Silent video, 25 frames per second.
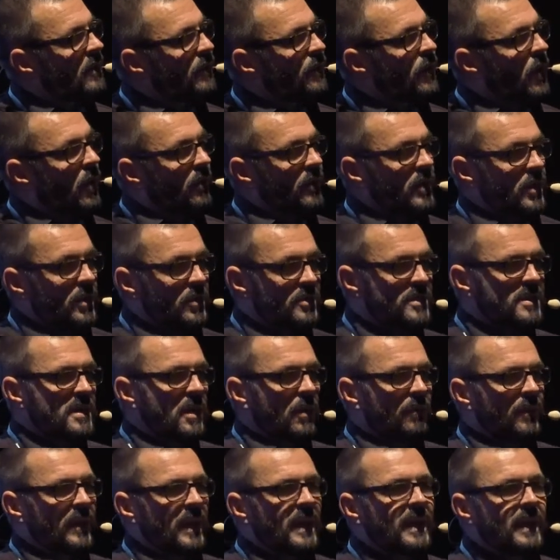the font that you see
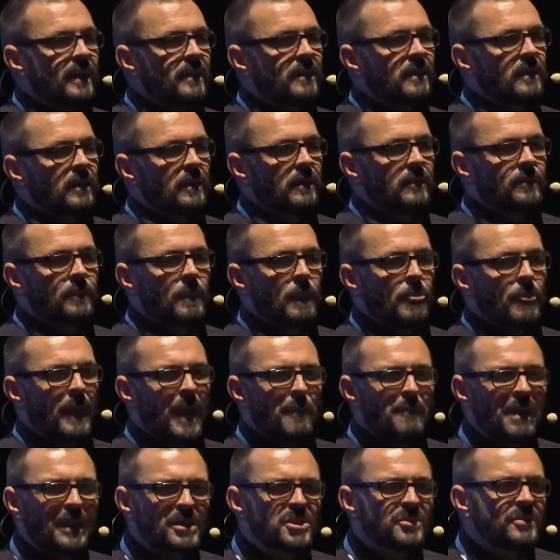on the Kindle. Now
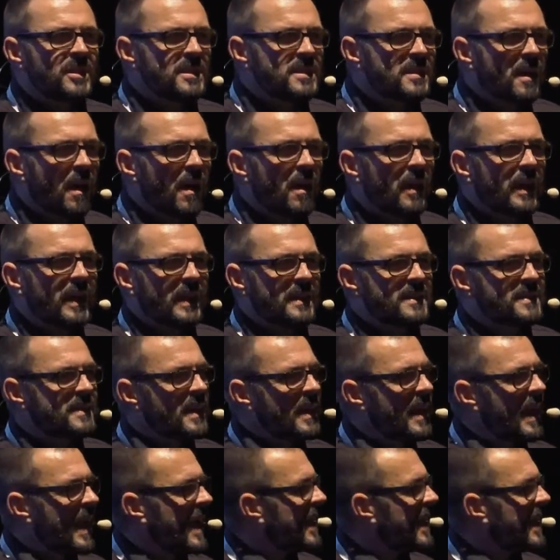imagine the targets they